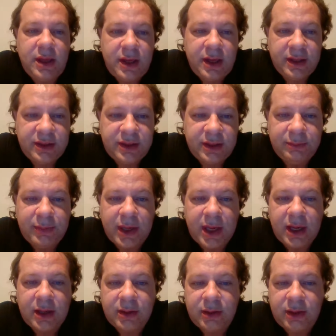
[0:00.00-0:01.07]
I think
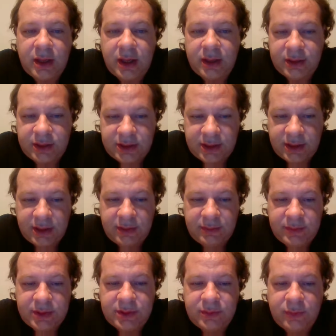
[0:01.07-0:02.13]
back a lot of the
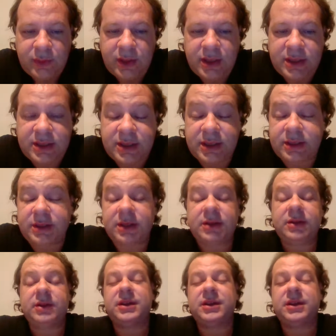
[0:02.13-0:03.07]
times when I sit there and